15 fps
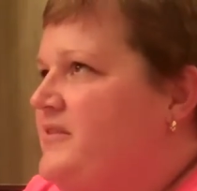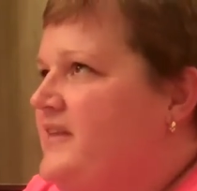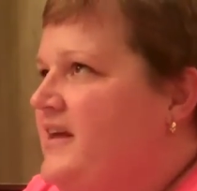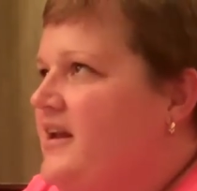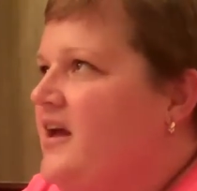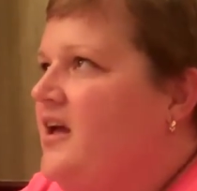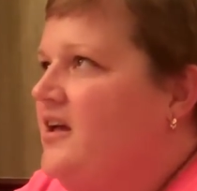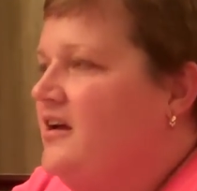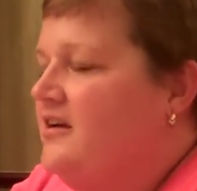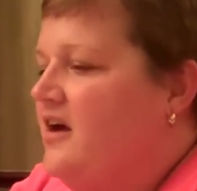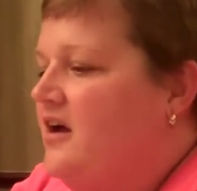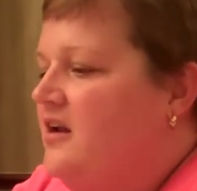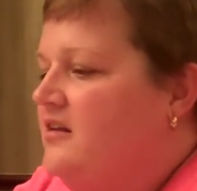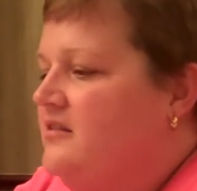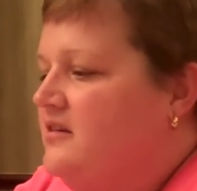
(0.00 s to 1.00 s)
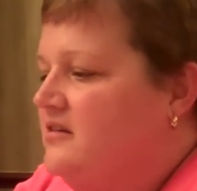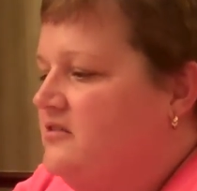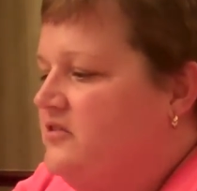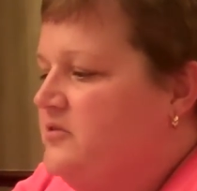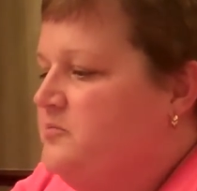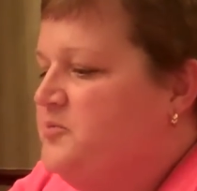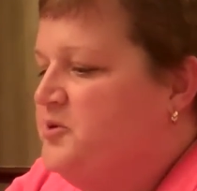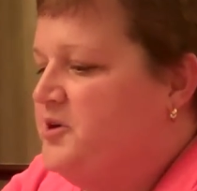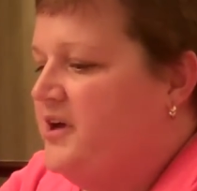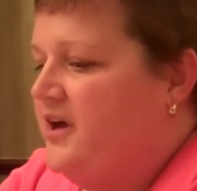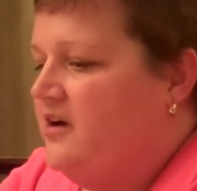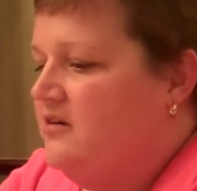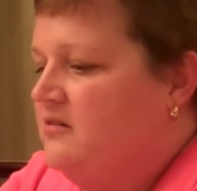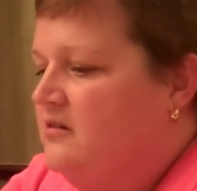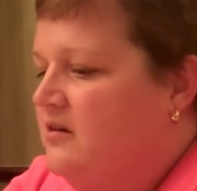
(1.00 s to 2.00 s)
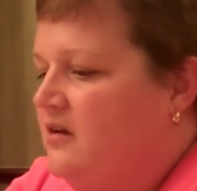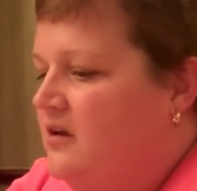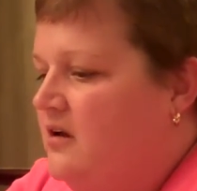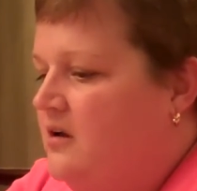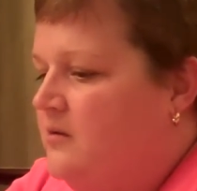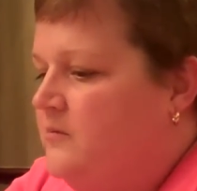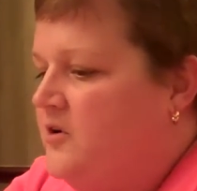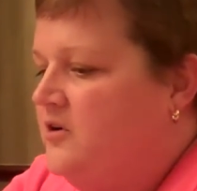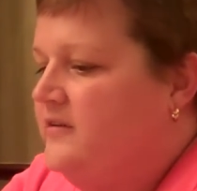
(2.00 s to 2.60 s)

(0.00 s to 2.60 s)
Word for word: But then I got, there's a book out um,